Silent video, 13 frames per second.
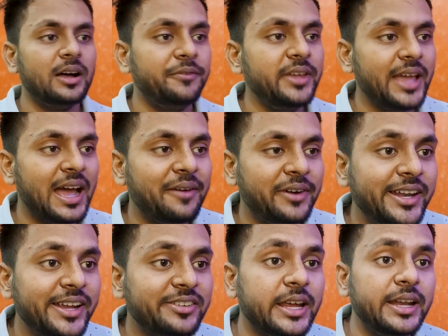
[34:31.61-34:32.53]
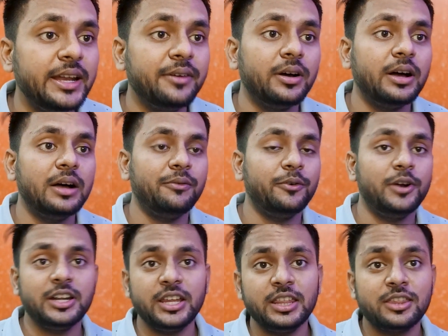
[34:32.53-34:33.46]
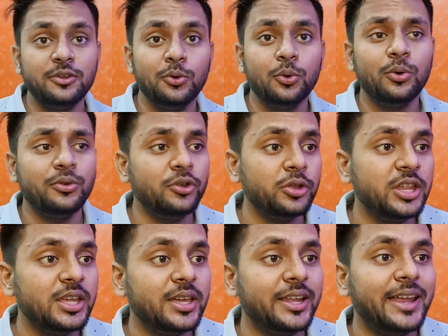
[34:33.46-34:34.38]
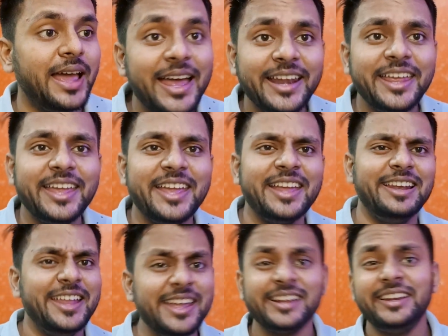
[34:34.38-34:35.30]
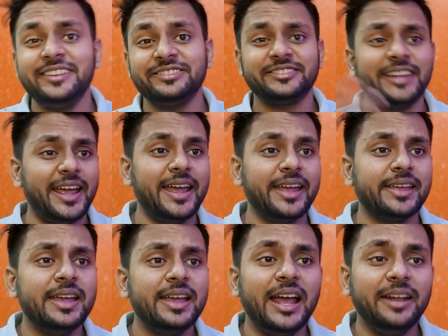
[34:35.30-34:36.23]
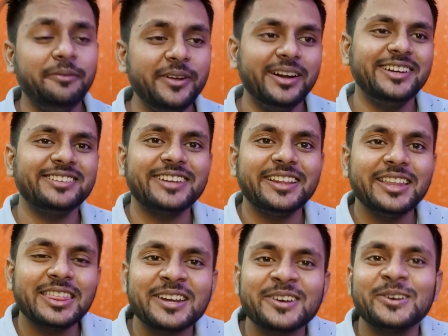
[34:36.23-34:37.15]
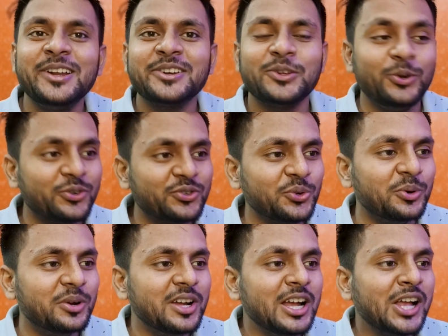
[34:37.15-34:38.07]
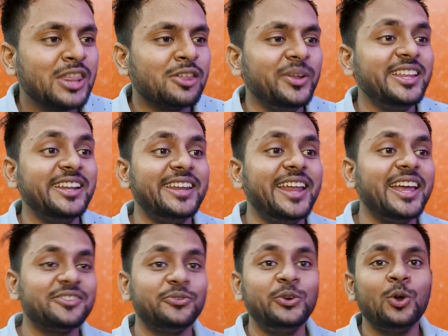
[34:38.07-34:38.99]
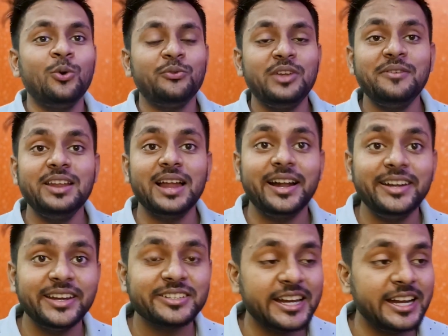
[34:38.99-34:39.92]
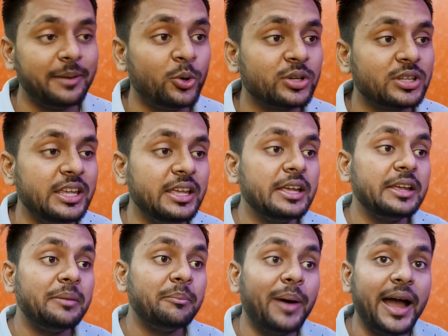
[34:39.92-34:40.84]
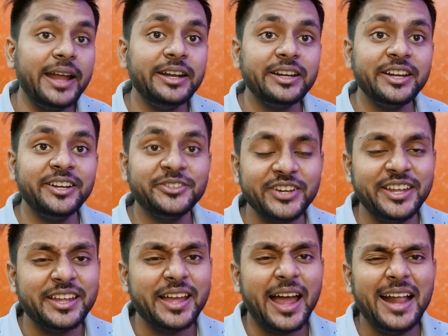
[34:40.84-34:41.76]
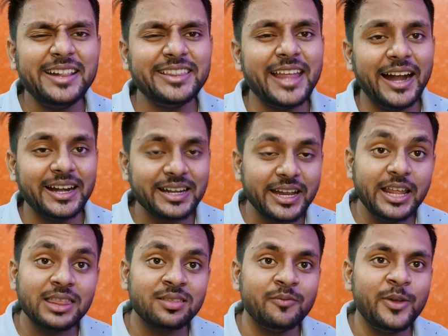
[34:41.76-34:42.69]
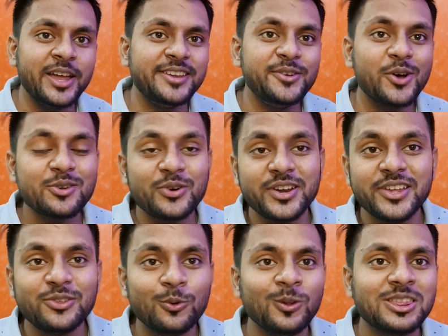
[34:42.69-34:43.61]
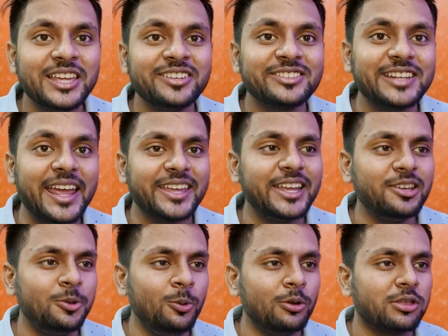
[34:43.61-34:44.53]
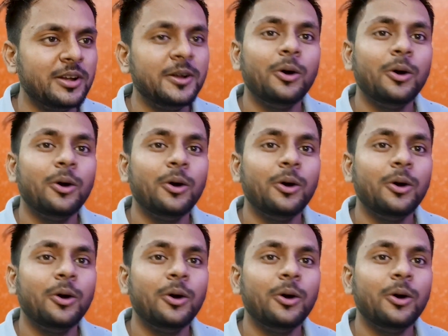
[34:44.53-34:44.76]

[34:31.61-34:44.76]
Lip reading: We have understand what is queue using an array, linked list, stack, and we understand the circular queues too. So in the next video, we will understand about the binary tree, and that is where you are going to use the stack and queue.